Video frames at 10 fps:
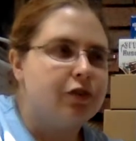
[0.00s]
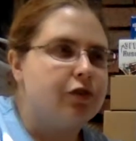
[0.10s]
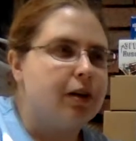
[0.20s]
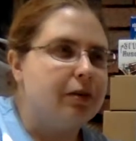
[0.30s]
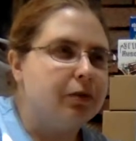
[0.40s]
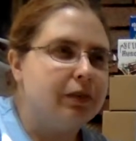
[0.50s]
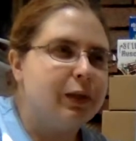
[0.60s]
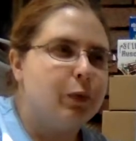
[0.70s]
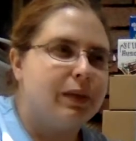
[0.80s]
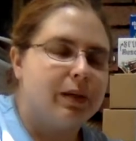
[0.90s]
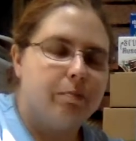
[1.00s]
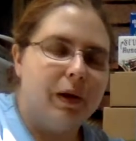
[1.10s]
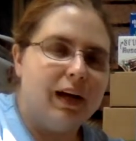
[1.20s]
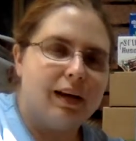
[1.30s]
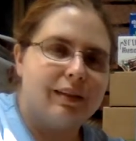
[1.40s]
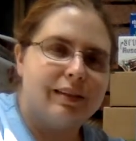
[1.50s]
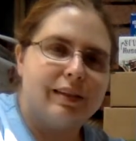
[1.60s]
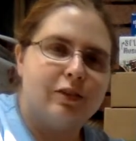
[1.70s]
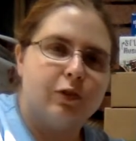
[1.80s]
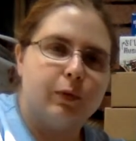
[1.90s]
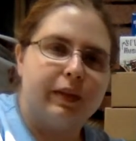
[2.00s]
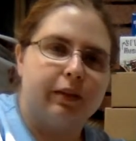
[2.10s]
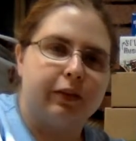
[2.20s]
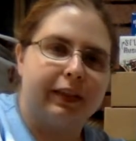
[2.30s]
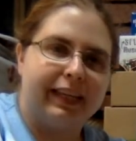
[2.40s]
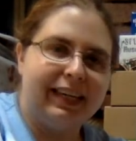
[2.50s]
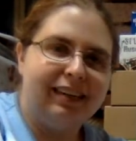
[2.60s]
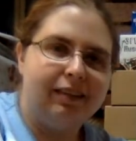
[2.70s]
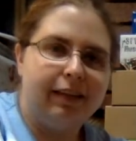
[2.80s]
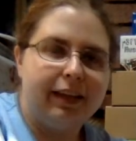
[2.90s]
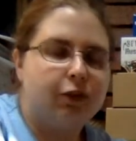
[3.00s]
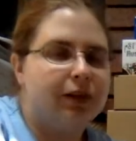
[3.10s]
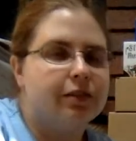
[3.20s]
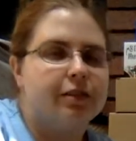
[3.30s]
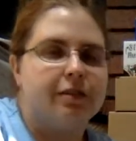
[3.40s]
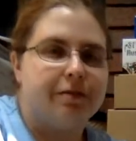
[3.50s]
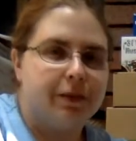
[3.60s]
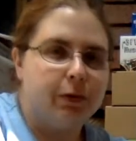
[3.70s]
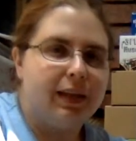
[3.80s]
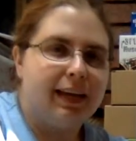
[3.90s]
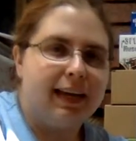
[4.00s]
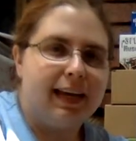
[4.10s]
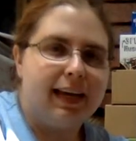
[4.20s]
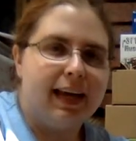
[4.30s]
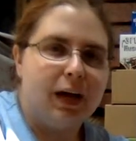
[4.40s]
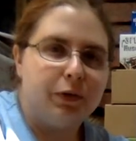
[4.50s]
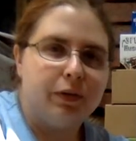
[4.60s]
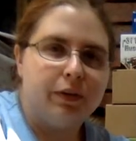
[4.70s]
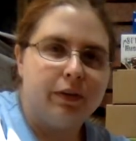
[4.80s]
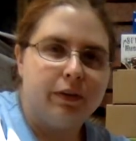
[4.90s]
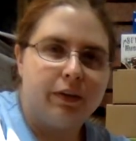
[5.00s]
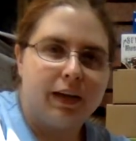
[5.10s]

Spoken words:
Generally, when they bond, is to either get electrons to fill that outer